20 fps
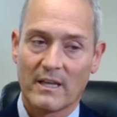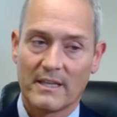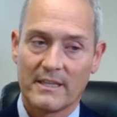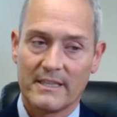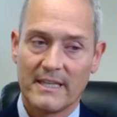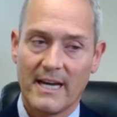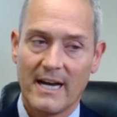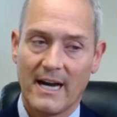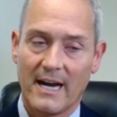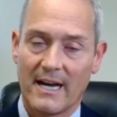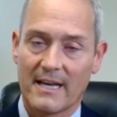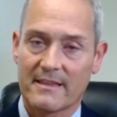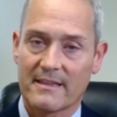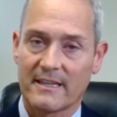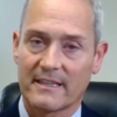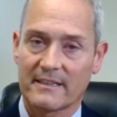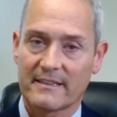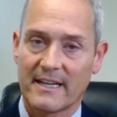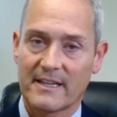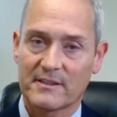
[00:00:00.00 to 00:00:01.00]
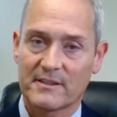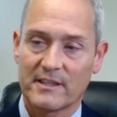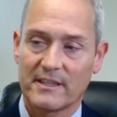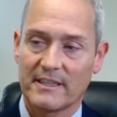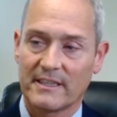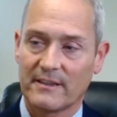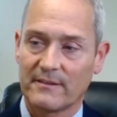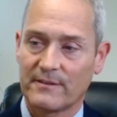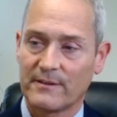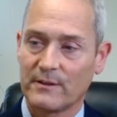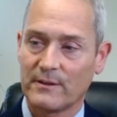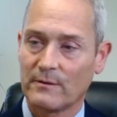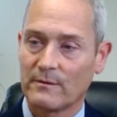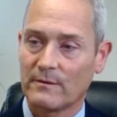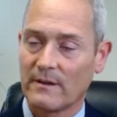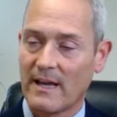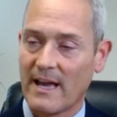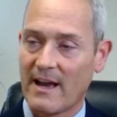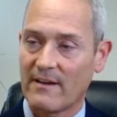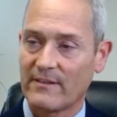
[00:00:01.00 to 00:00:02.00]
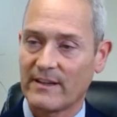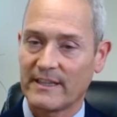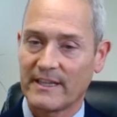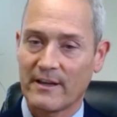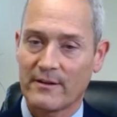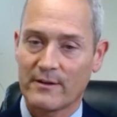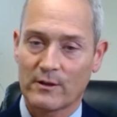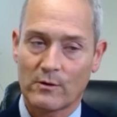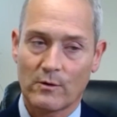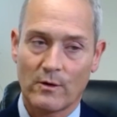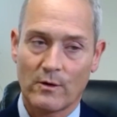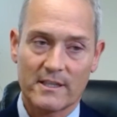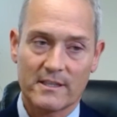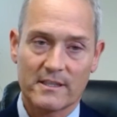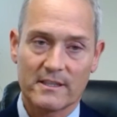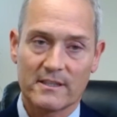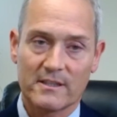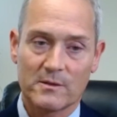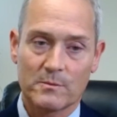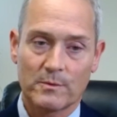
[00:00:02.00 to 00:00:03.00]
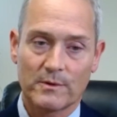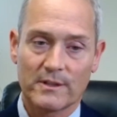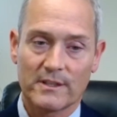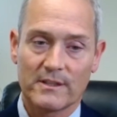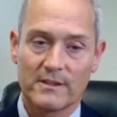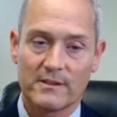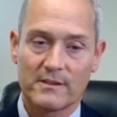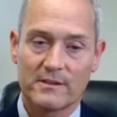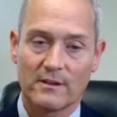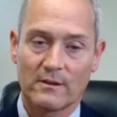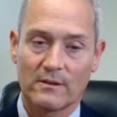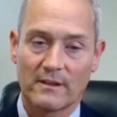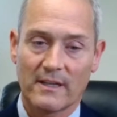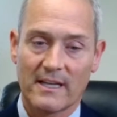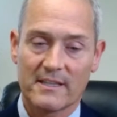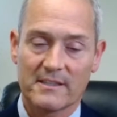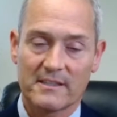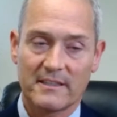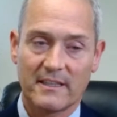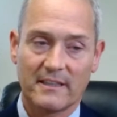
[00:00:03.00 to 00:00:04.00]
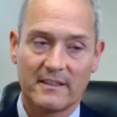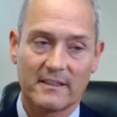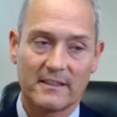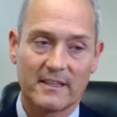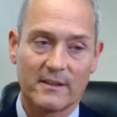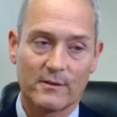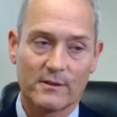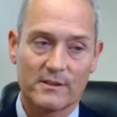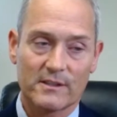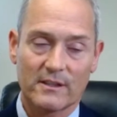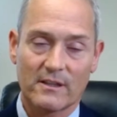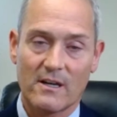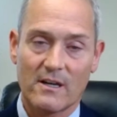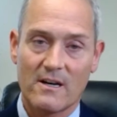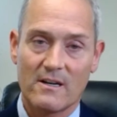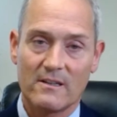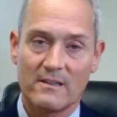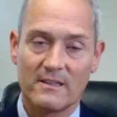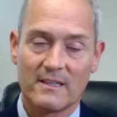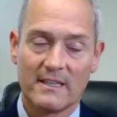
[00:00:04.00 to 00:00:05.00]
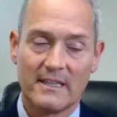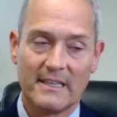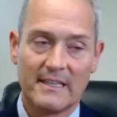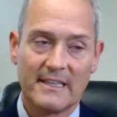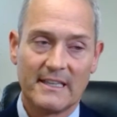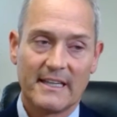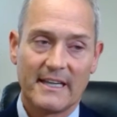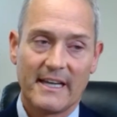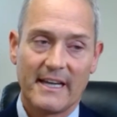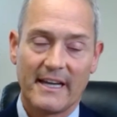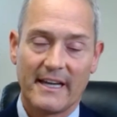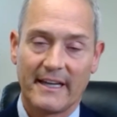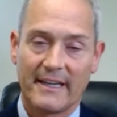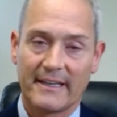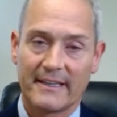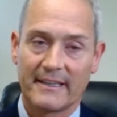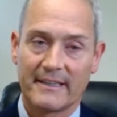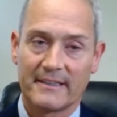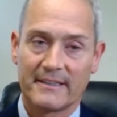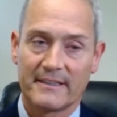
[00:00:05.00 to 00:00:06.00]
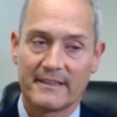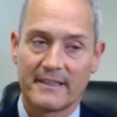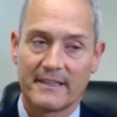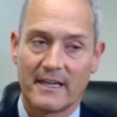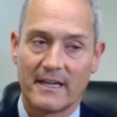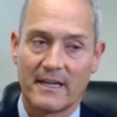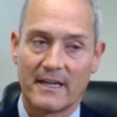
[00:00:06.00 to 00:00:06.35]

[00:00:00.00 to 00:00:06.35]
yeah, I think that's it. If you have any other questions, please don't hesitate to give us a call, and